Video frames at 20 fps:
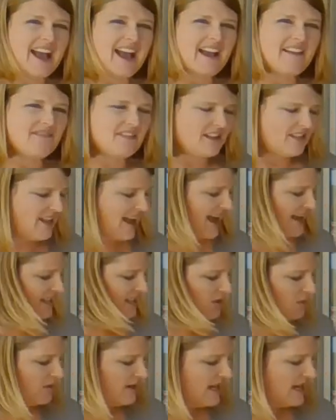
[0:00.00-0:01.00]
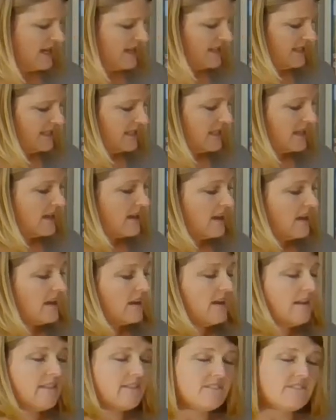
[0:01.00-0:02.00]
And the last one is
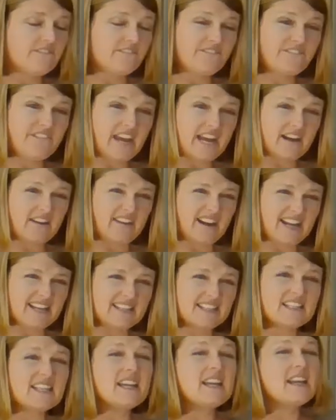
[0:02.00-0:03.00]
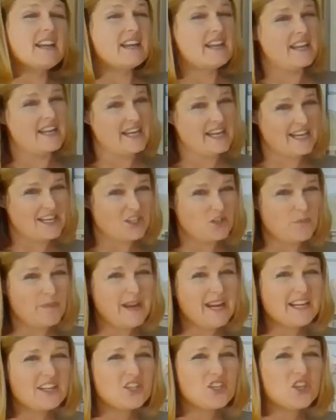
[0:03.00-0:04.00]
ferret. Each
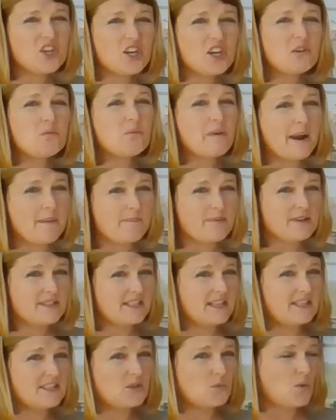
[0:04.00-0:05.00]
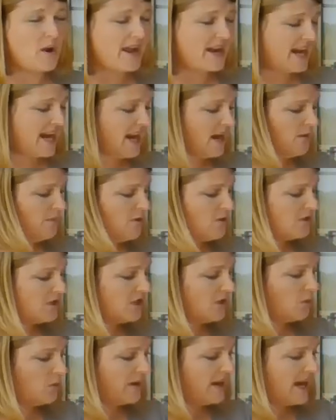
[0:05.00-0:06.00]
picture represents one animal,
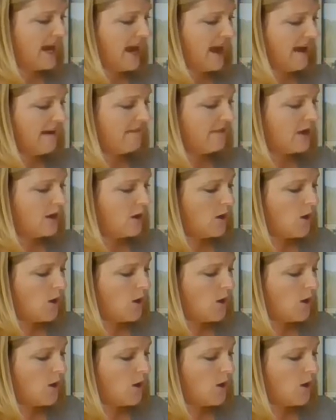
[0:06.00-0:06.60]
so we have